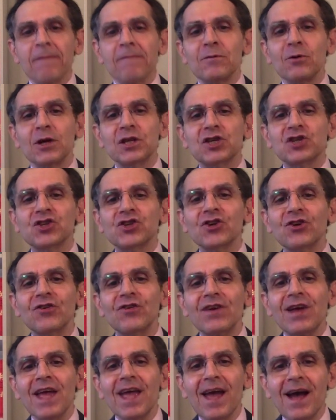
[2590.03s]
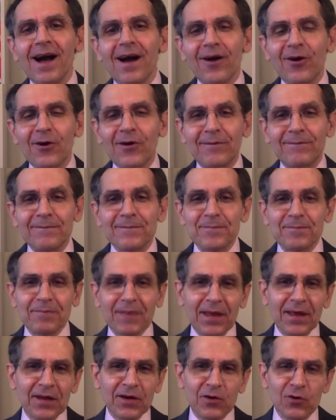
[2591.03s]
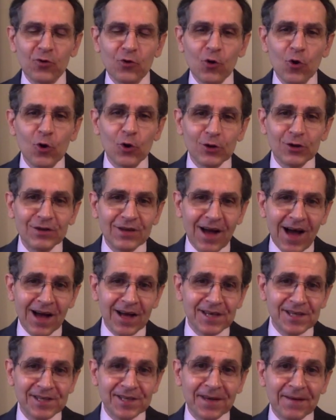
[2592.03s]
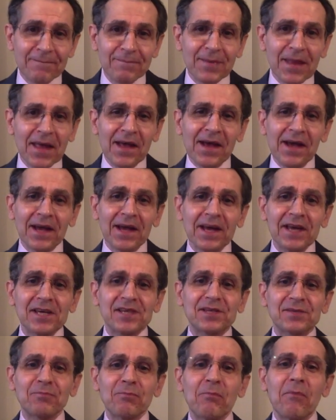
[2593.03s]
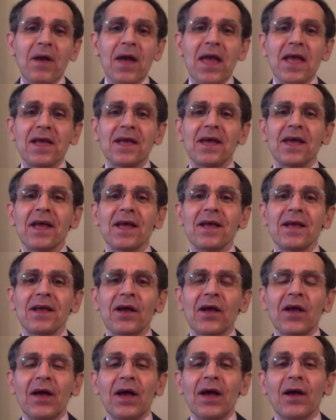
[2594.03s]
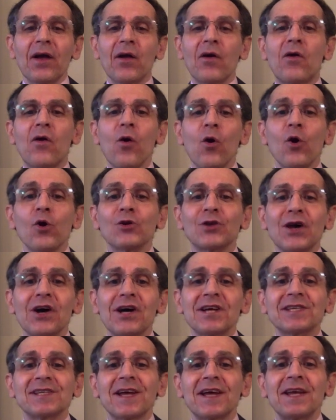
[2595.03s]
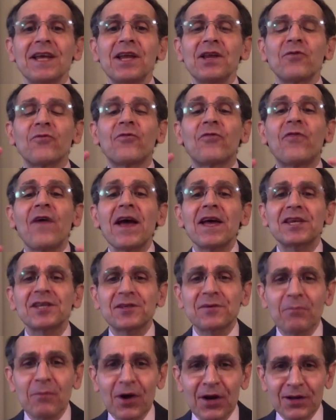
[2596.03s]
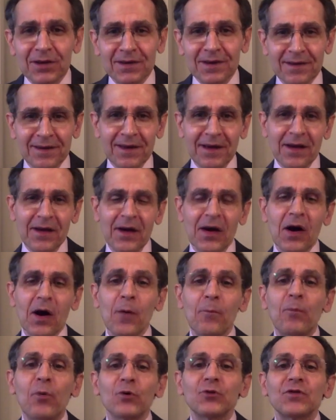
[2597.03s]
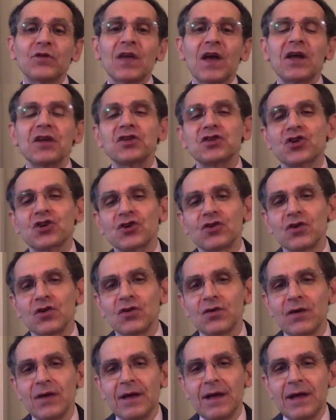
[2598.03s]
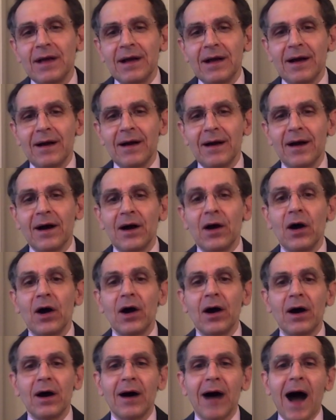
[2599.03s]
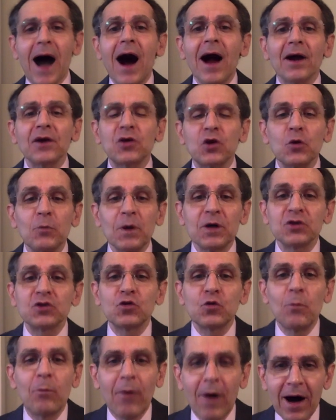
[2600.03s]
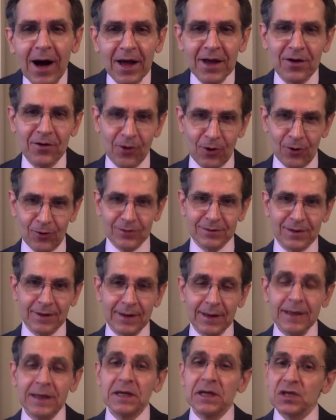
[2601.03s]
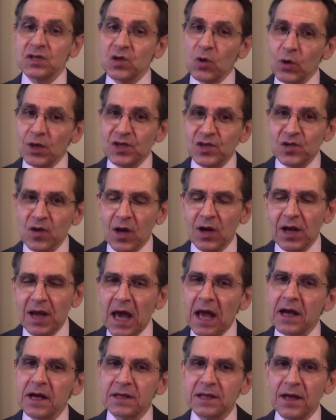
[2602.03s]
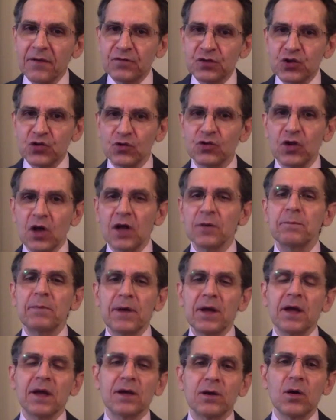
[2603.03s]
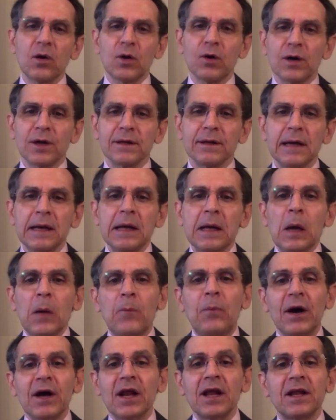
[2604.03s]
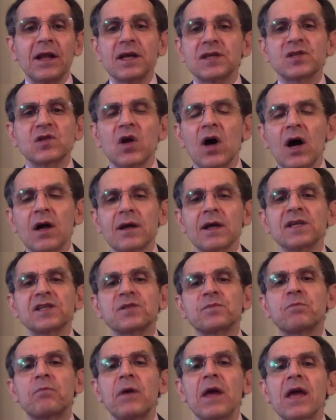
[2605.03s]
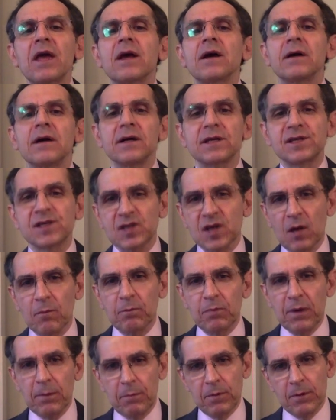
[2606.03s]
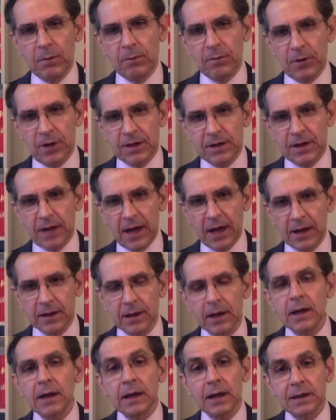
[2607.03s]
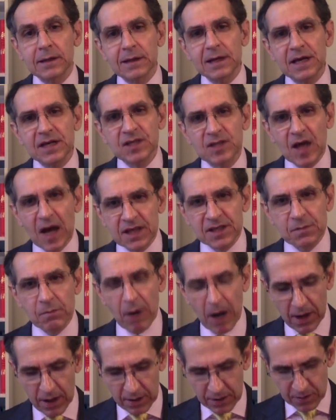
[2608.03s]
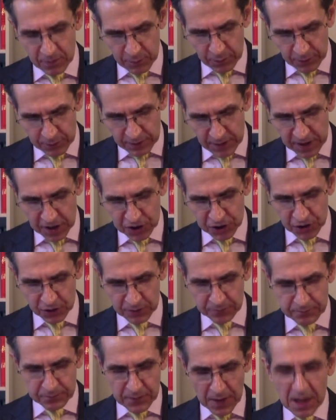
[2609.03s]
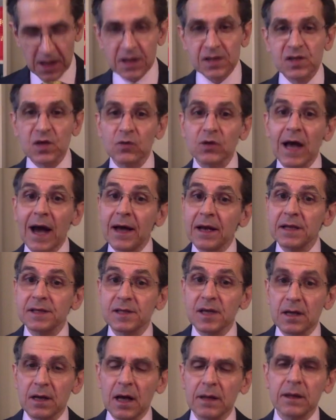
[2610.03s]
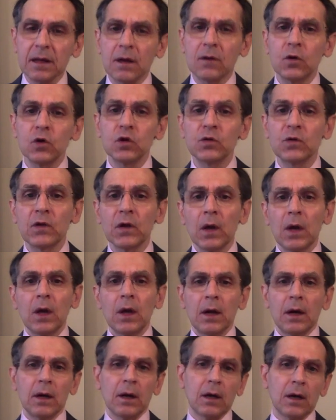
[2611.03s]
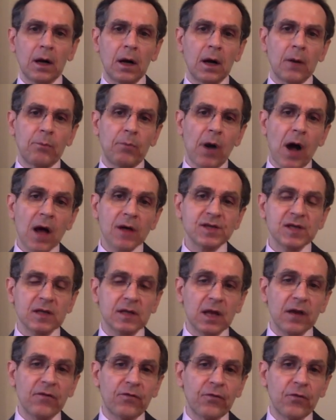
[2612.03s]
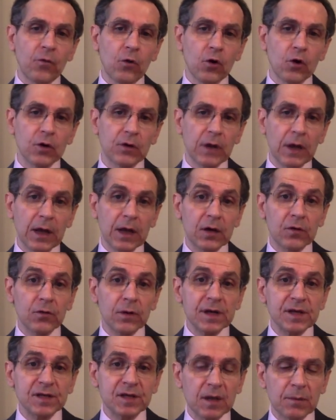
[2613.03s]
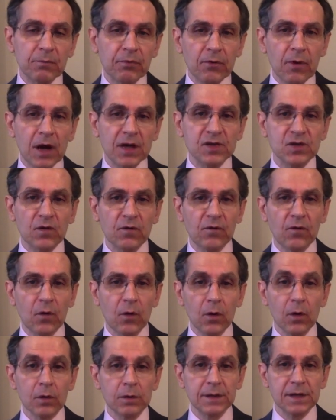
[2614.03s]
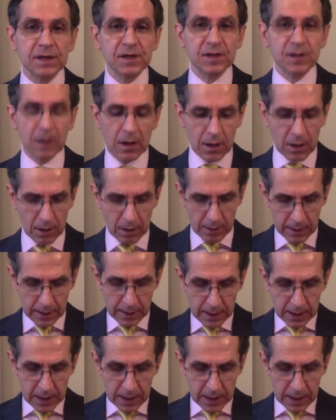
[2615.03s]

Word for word: What Sharia rule does is making gold as an investment a potential uh, uh, argument to buy gold. So it's not negative, should not be ignored, but it is not as big as some people pretend. At least that's my interpretation. So that is another good uh, positive for the increasing price of gold this year.